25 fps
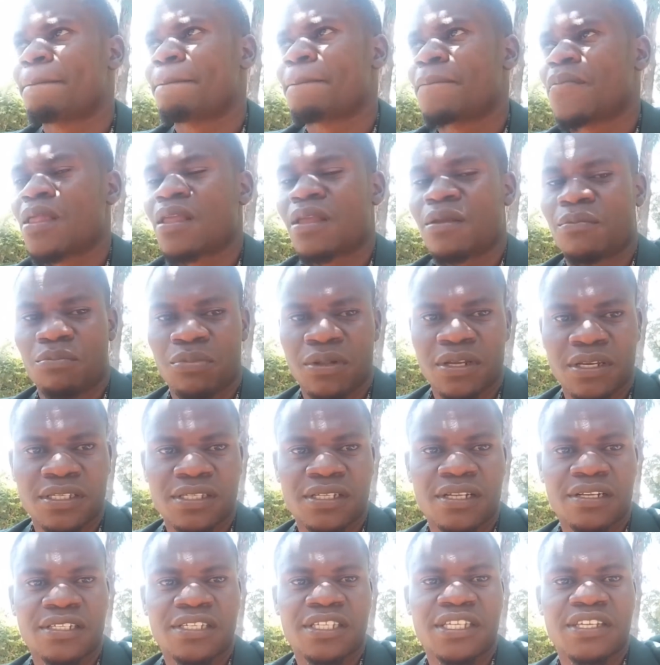Please
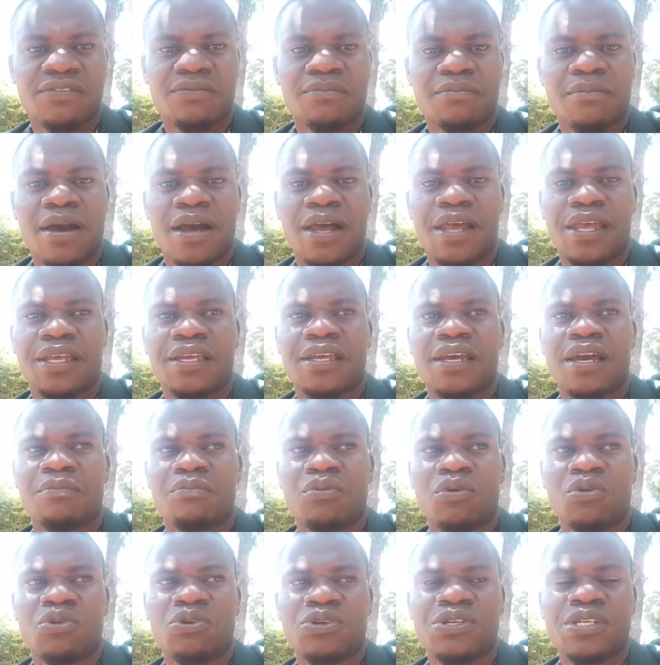receive my
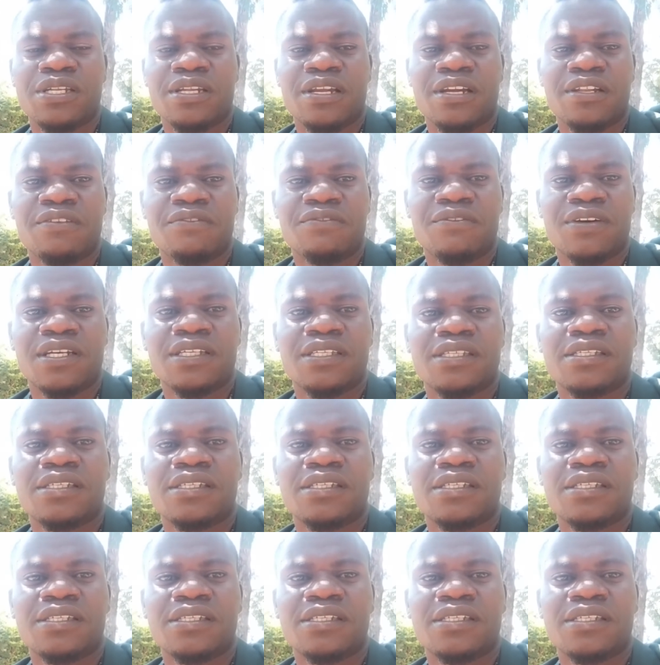apology in advance.